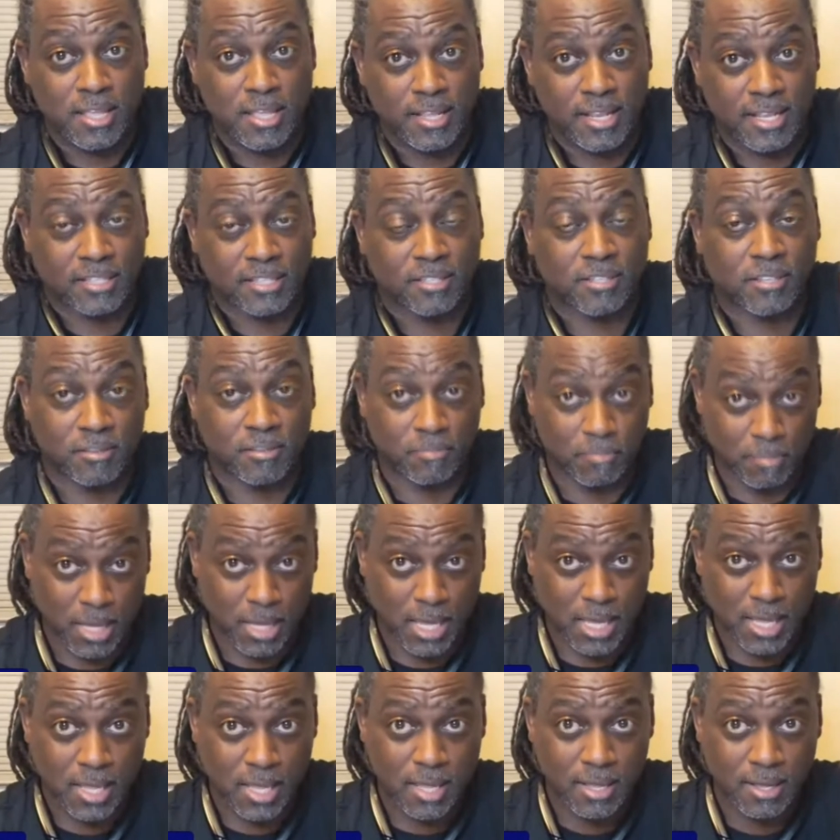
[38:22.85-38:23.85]
There's
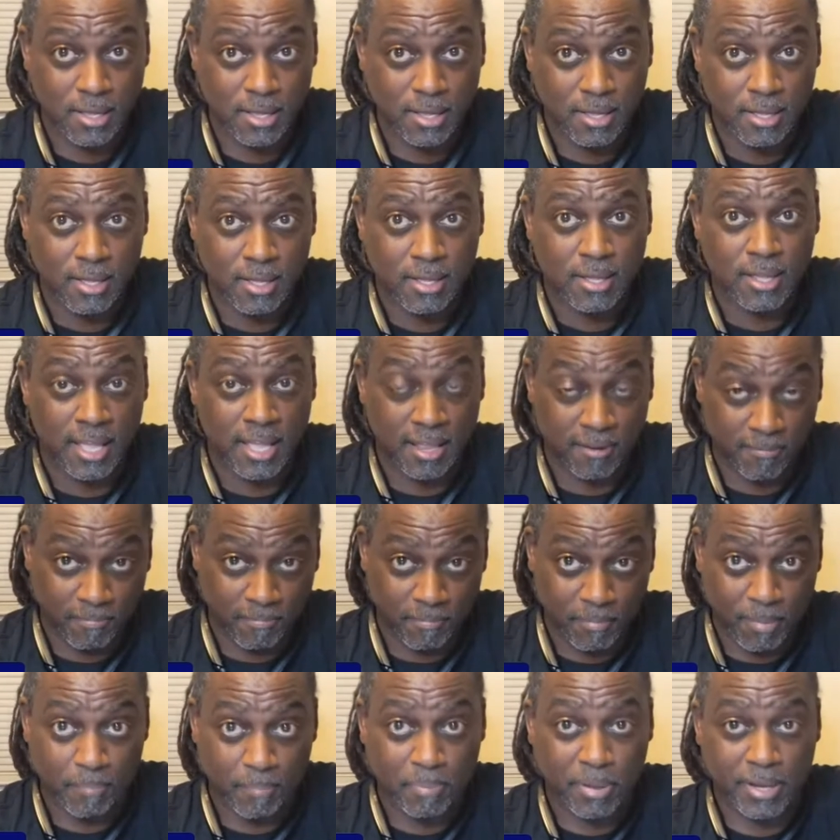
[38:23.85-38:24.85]
me in
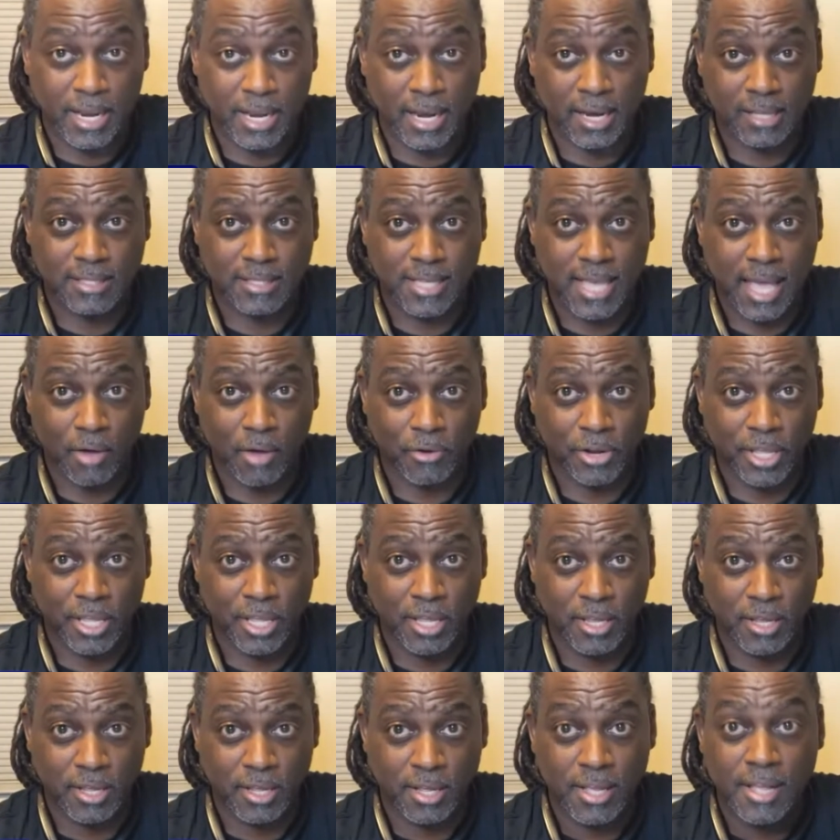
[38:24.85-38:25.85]
Pinellas
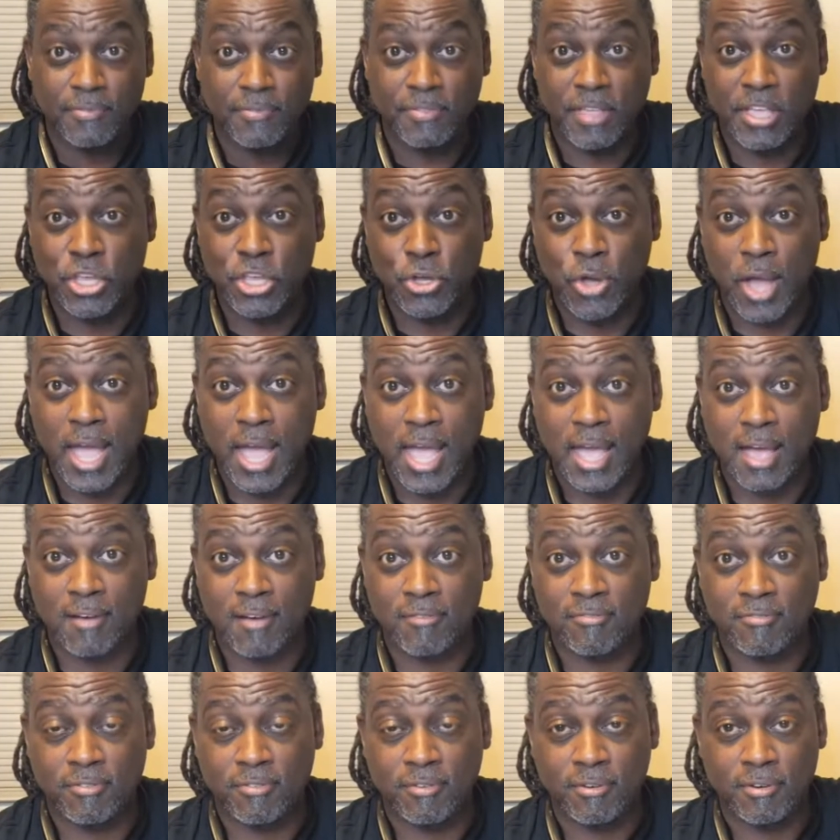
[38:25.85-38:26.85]
County. Then you
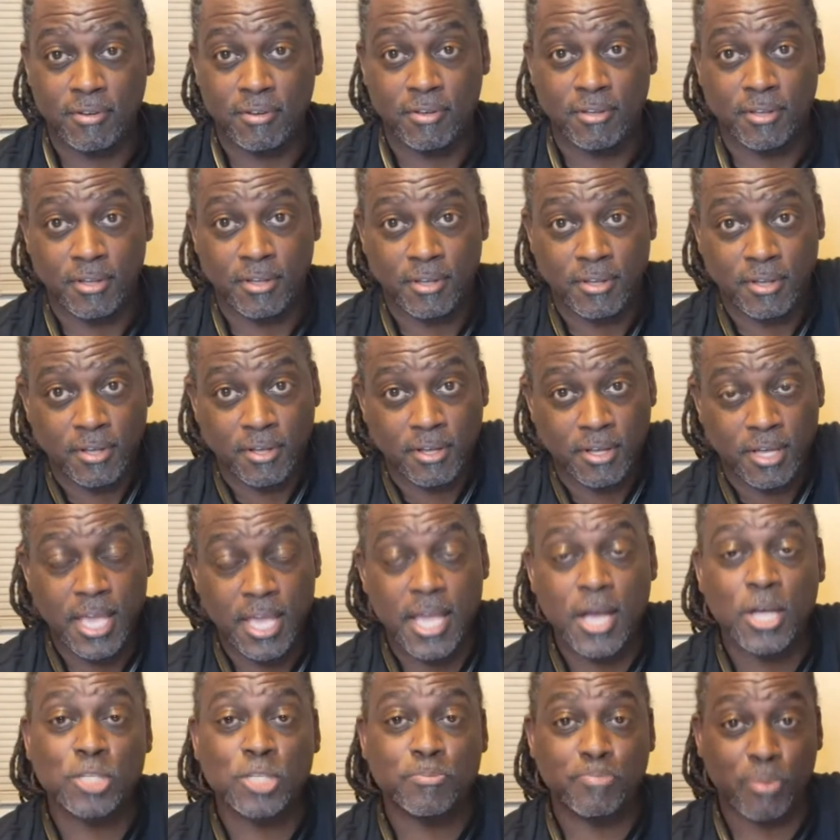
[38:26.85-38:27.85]
have
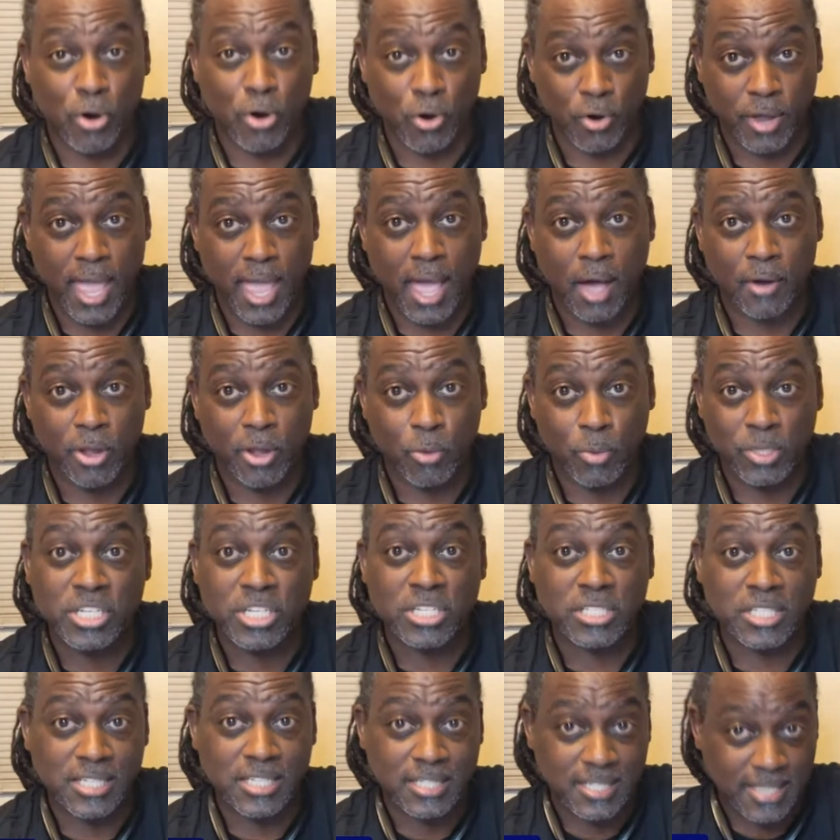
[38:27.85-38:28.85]
Hillsborough County, which
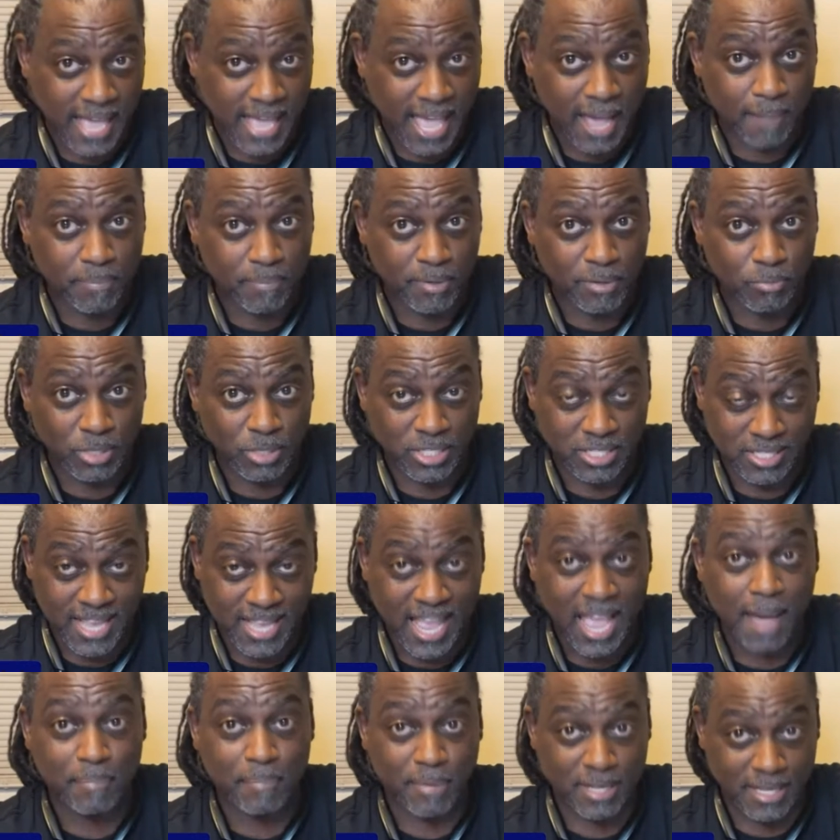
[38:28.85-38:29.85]
is in Tampa, which
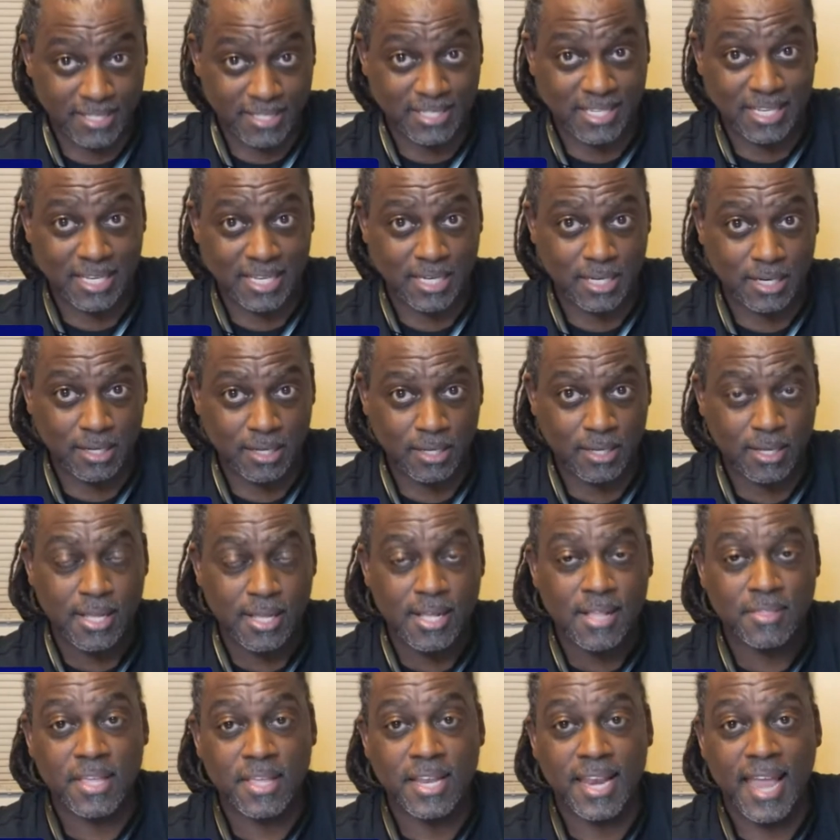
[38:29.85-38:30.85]
Tampa is in.
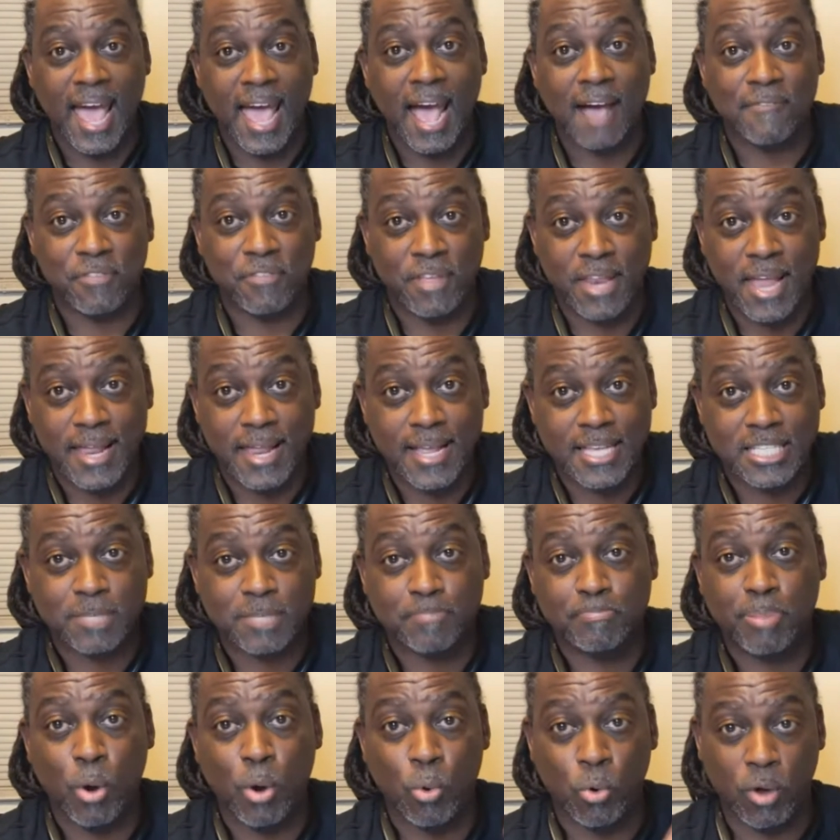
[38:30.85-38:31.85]
Then after that,
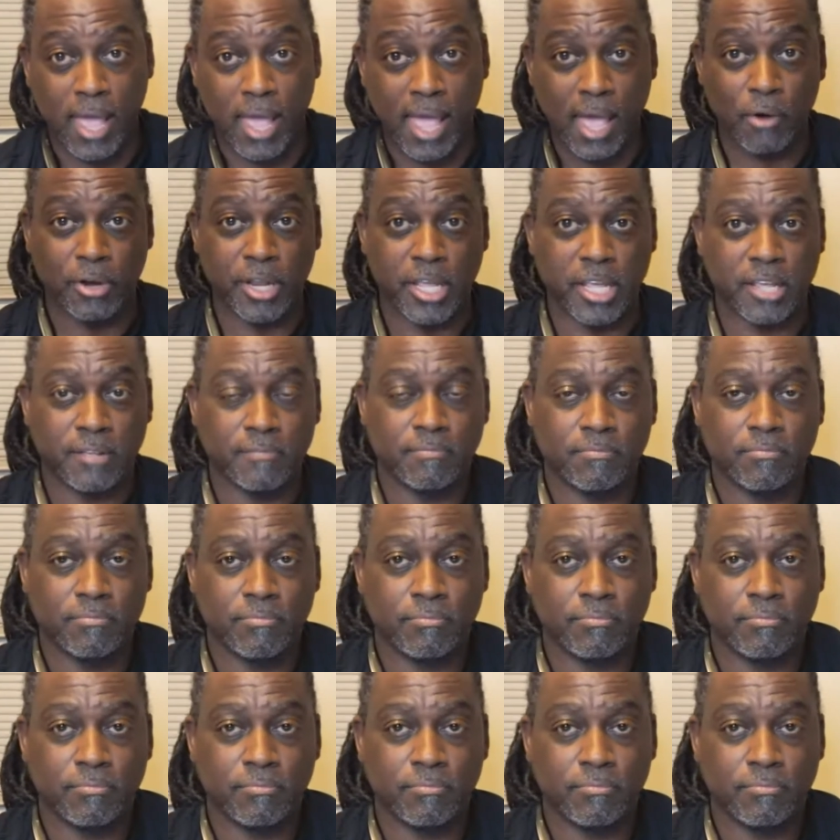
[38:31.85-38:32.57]
it's Polk County.